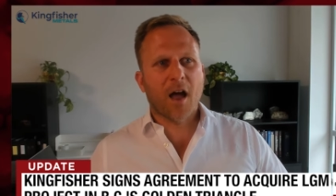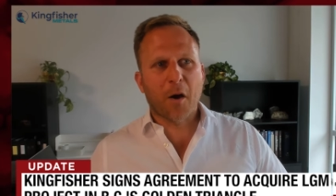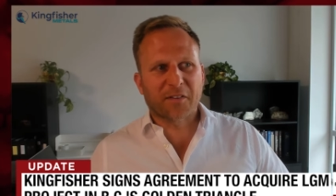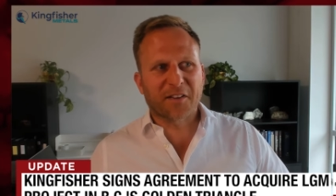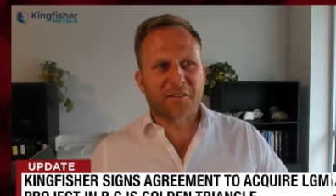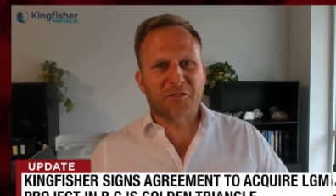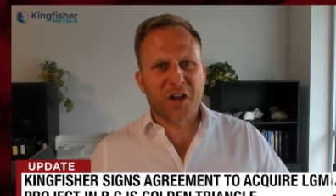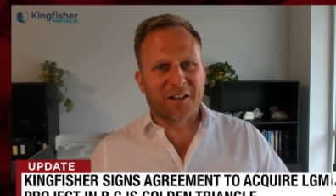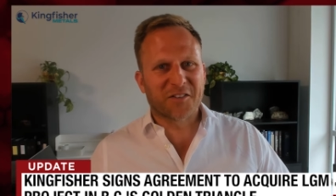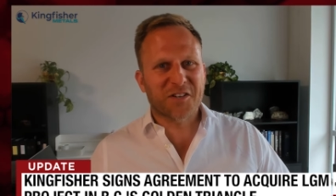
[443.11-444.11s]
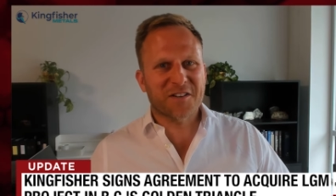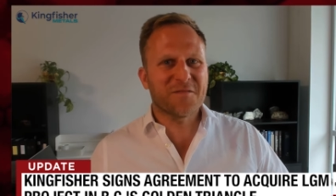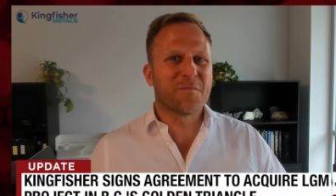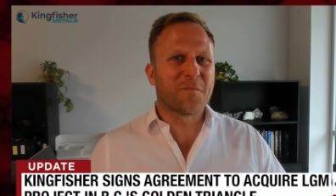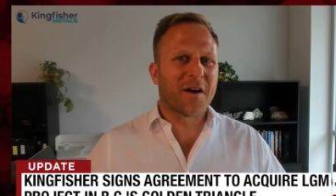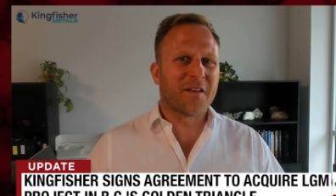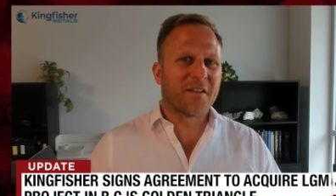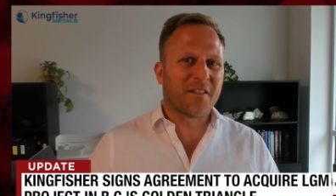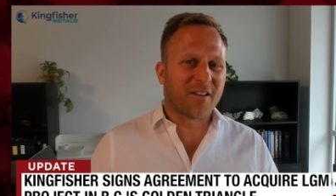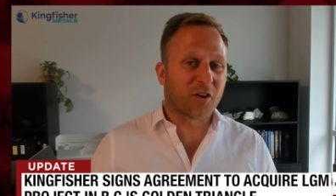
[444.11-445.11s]
I would say it's challenging,
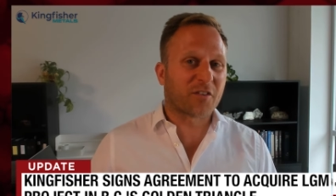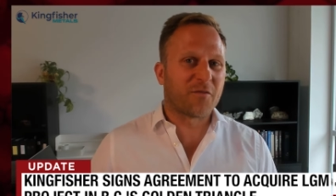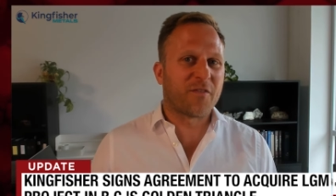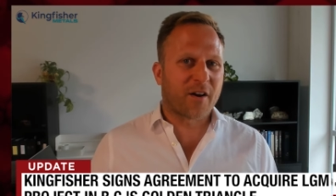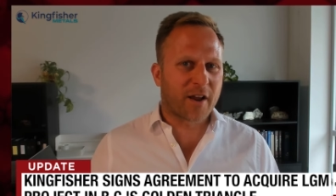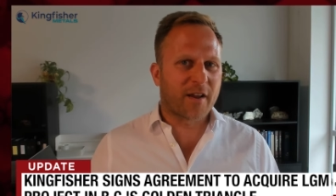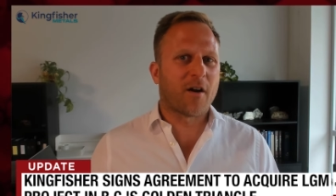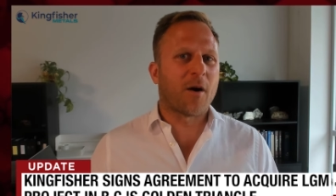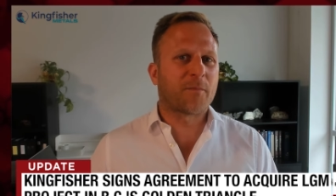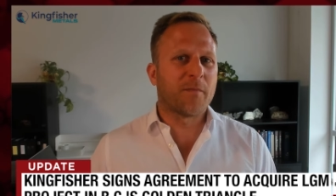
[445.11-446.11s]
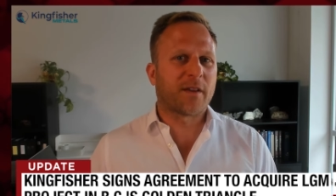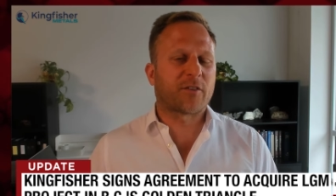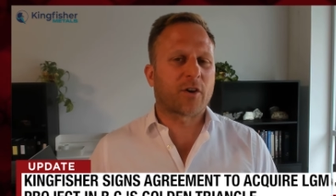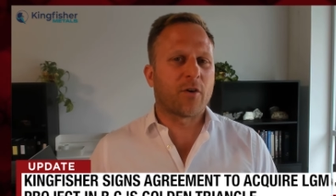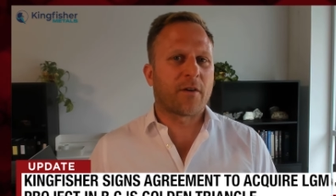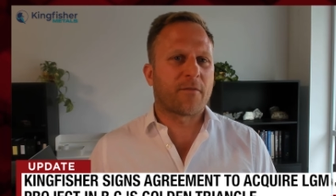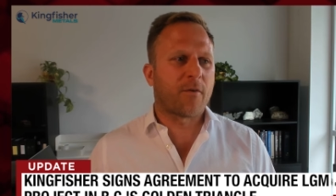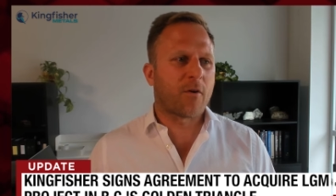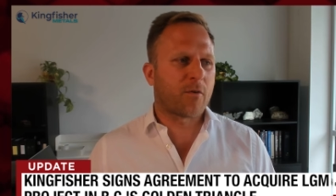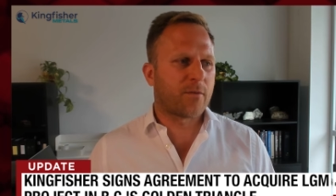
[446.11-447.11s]
but it looks very optimistic going
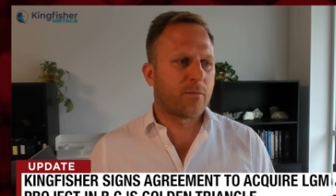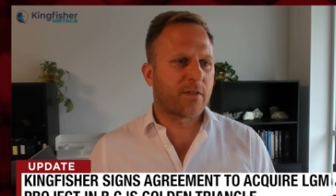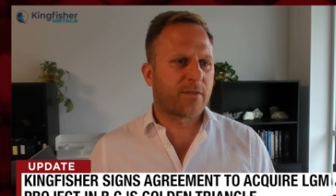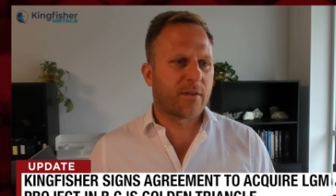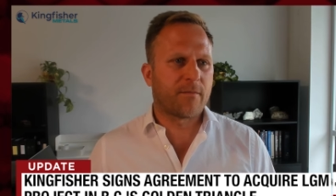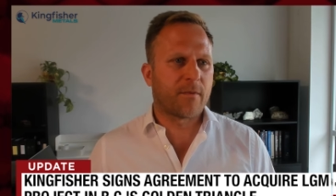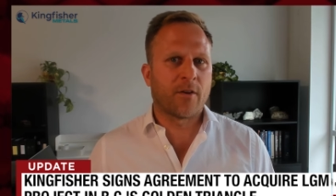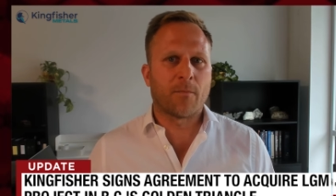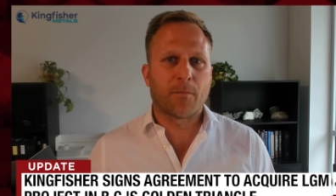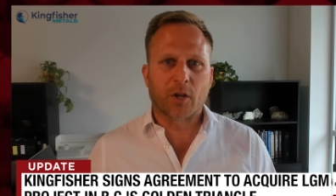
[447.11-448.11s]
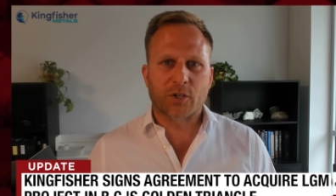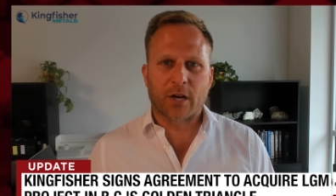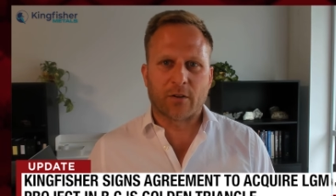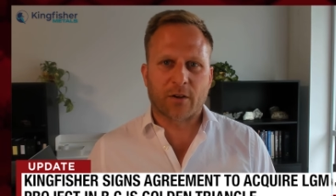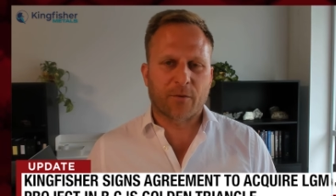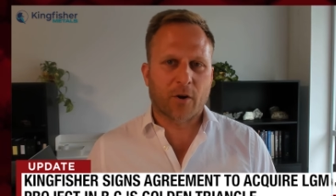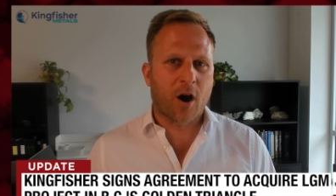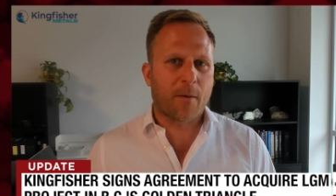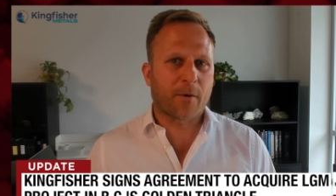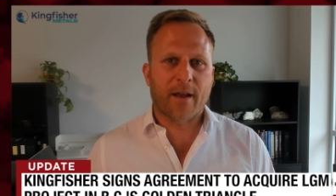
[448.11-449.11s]
forward with the you know bullish outlook for
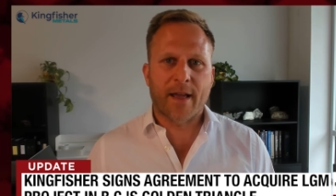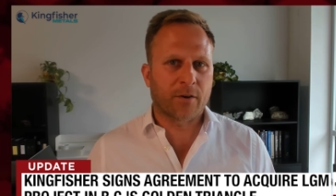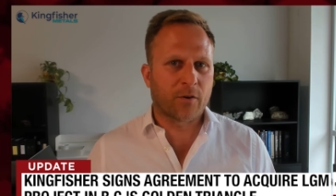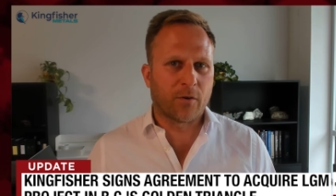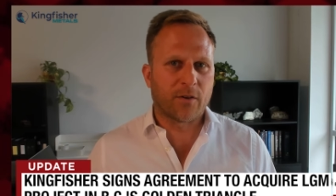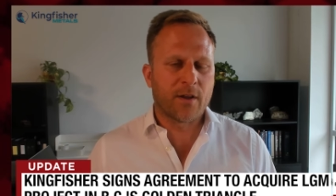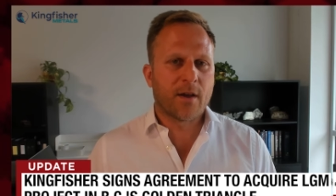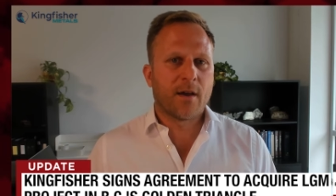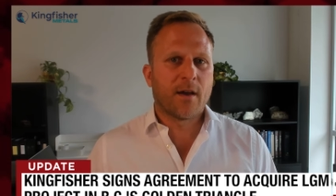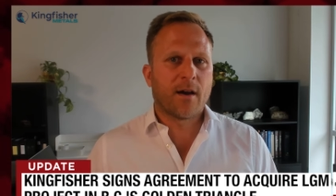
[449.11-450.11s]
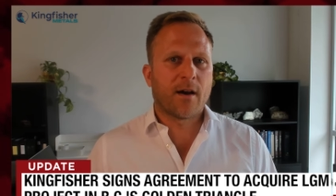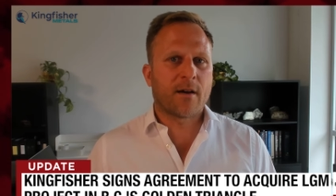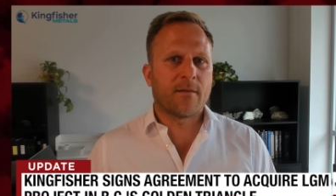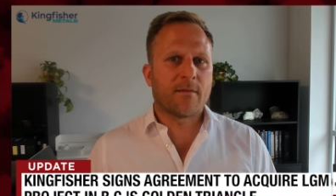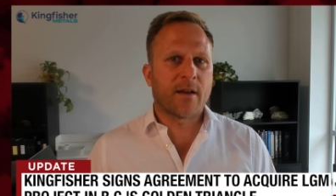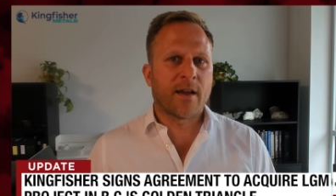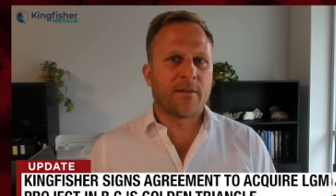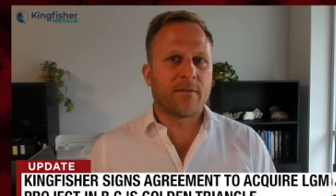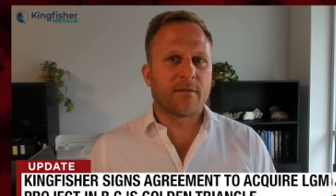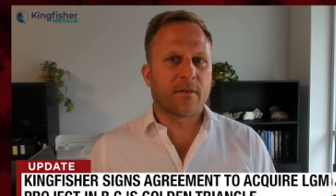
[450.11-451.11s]
copper and gold. Uh,
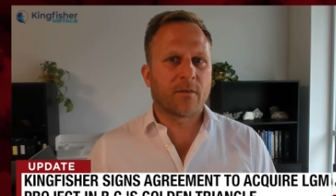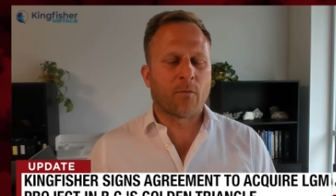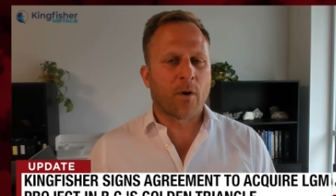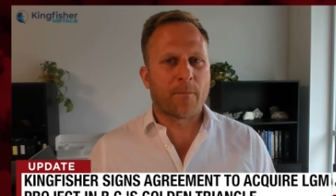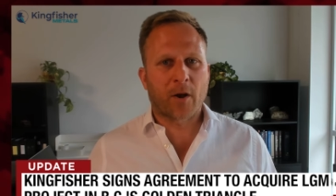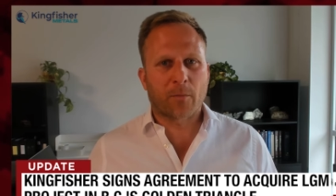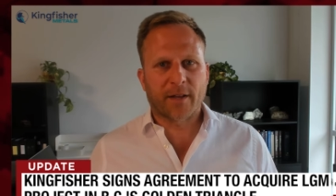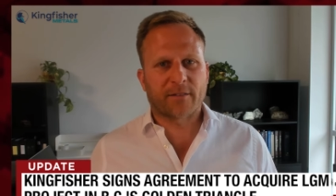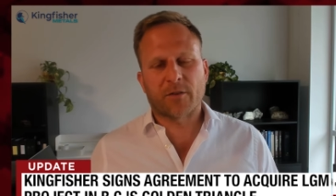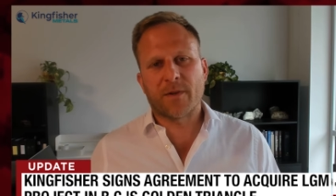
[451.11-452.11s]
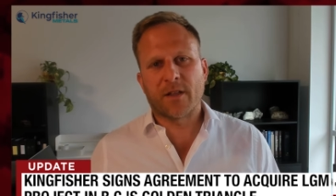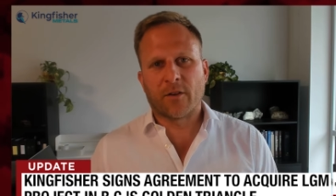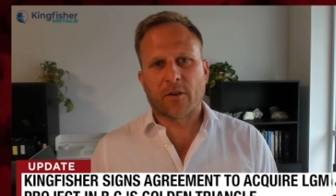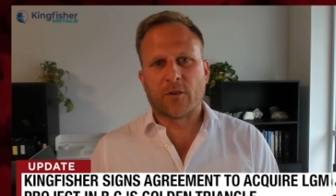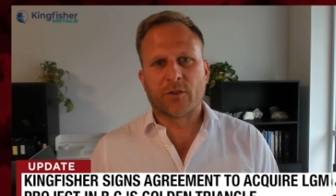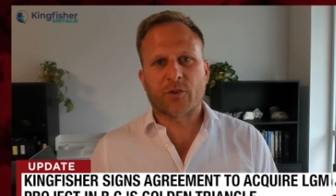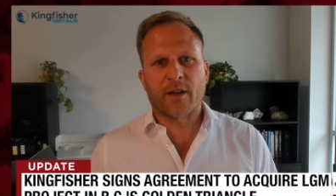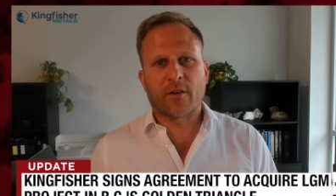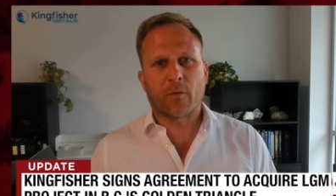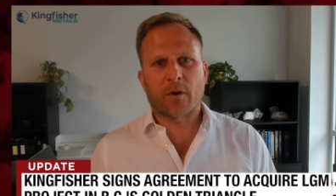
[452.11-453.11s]
and what better place to be in the Golden
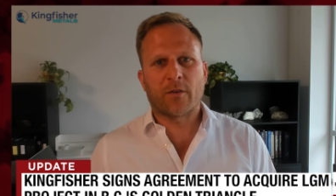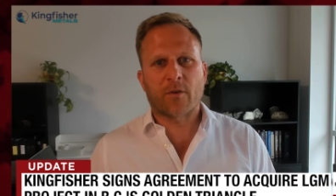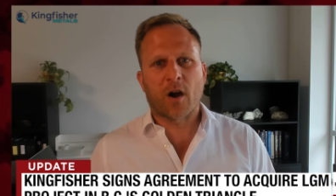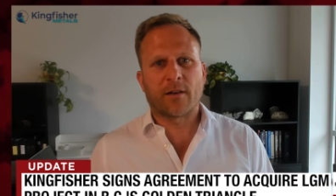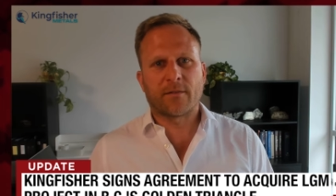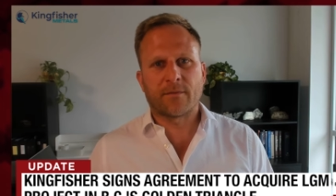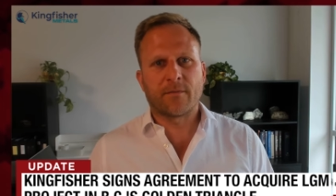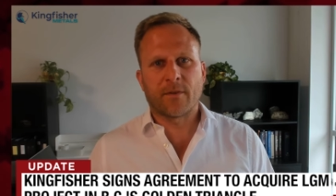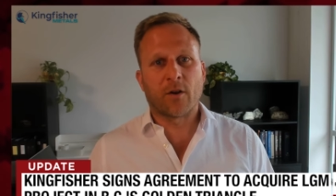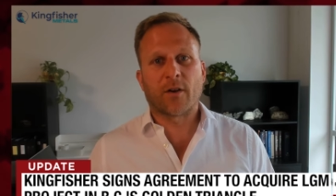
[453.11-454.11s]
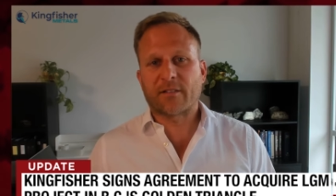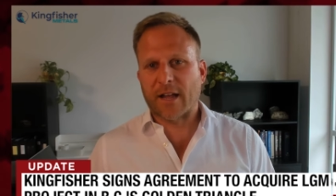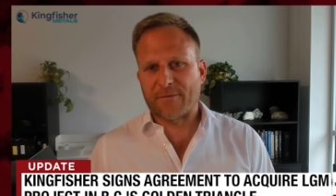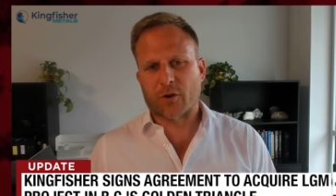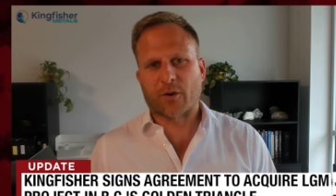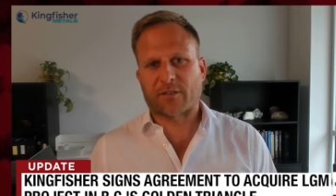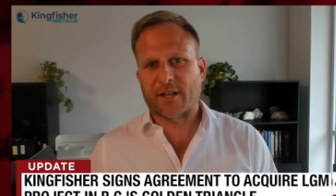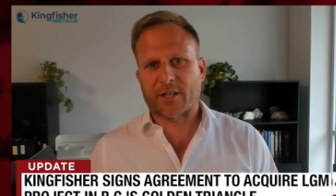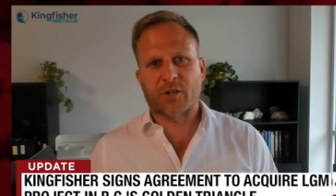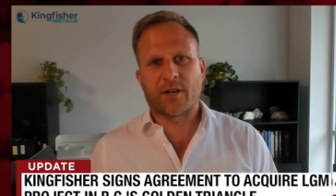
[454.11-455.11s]
Triangle where you've got you know a safe
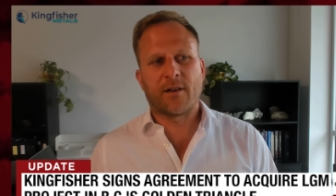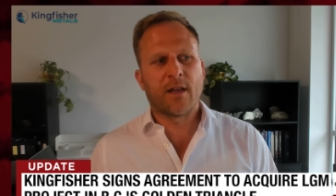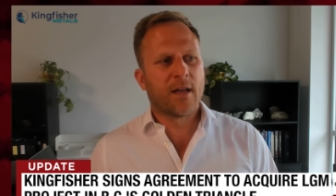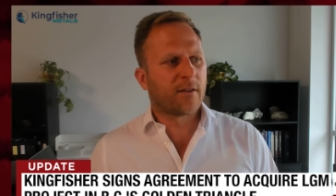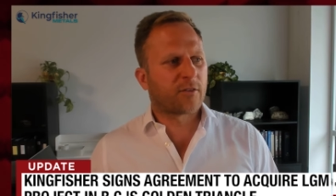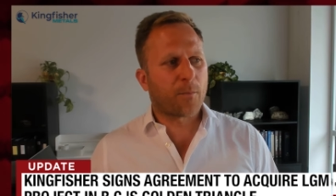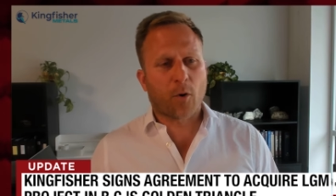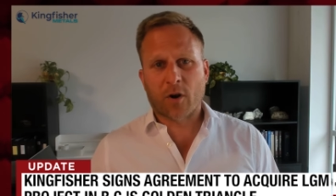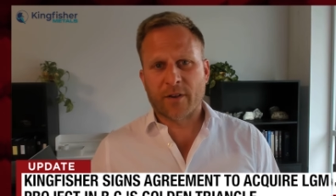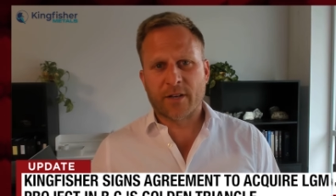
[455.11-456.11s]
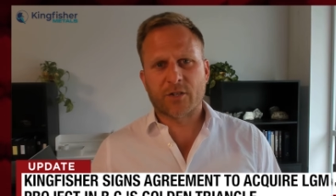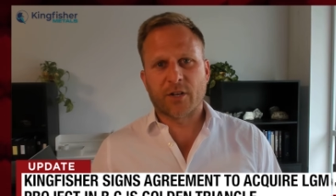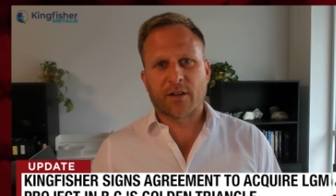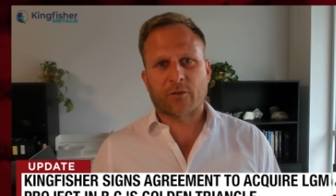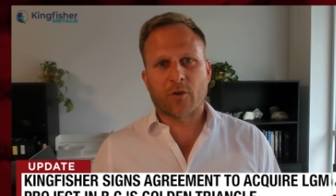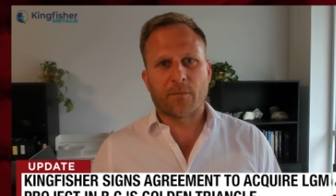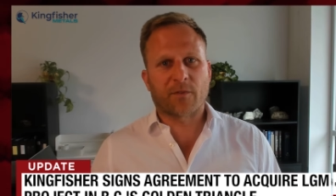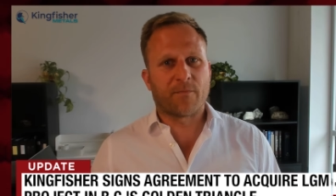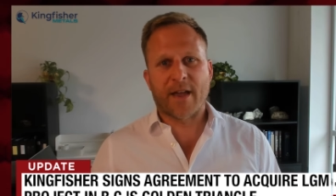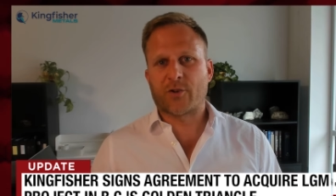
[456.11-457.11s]
jurisdiction, supportive indigenous groups,
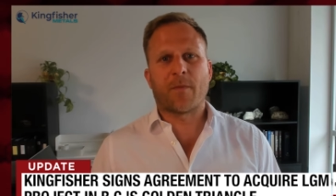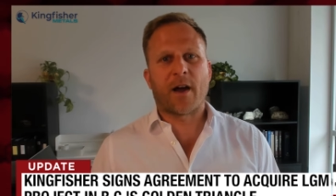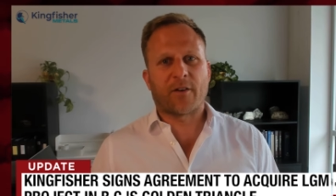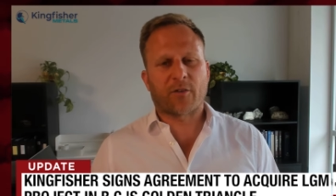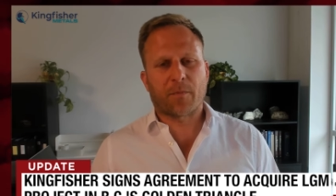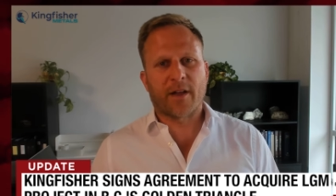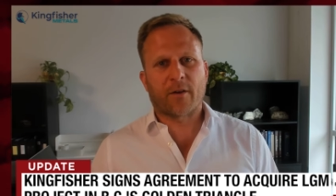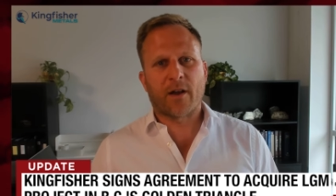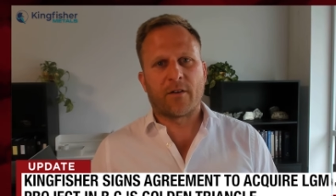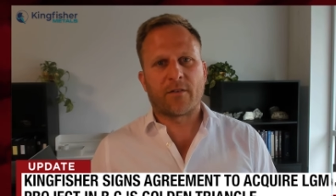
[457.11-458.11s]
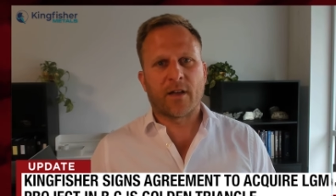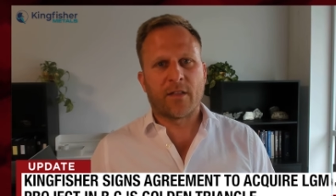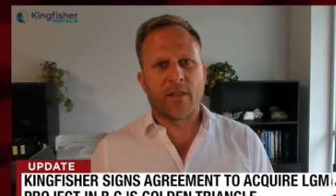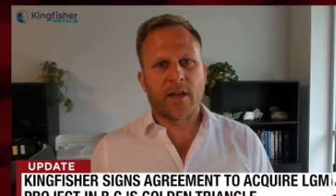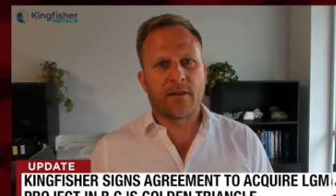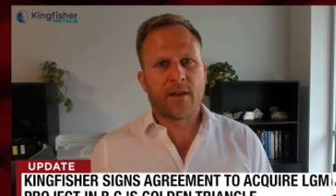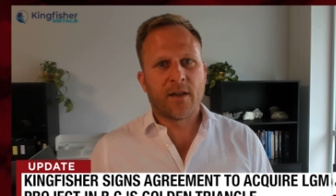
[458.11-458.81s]
major miners playing around, and then